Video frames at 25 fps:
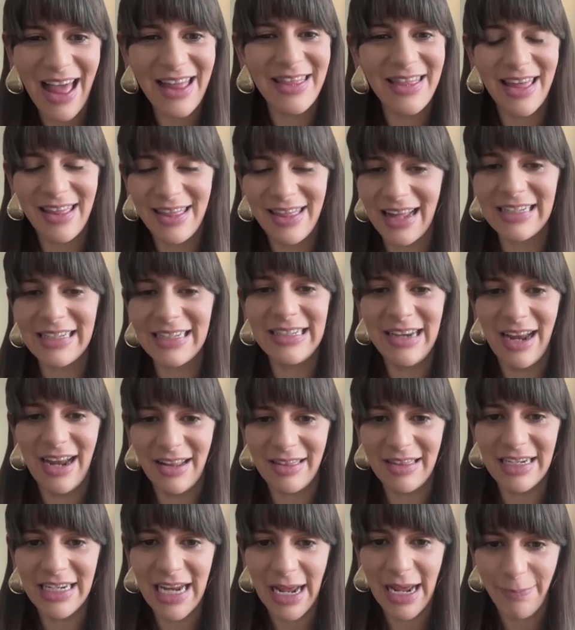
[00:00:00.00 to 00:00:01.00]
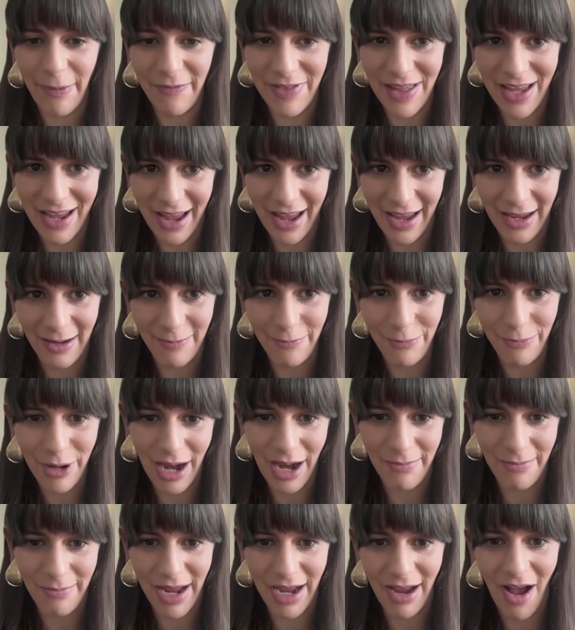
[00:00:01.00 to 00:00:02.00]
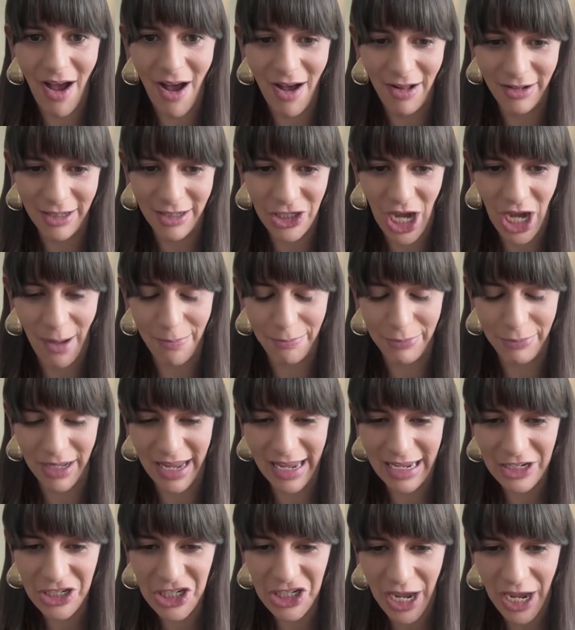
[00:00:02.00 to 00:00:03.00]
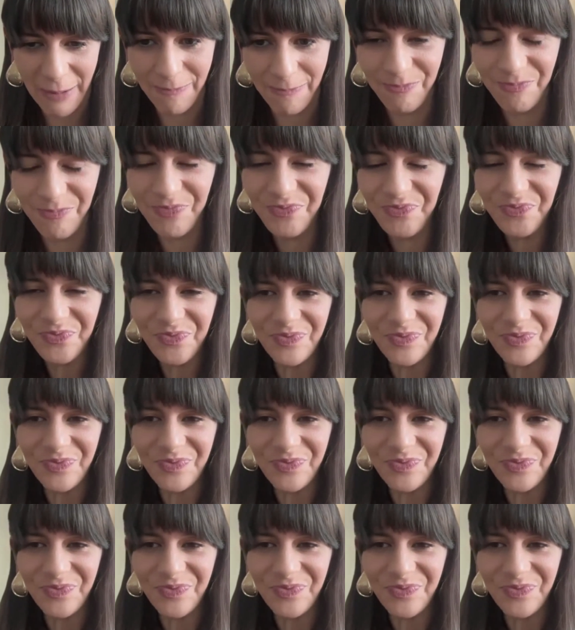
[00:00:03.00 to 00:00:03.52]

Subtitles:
And then that's not the type of thing I can put on my college application.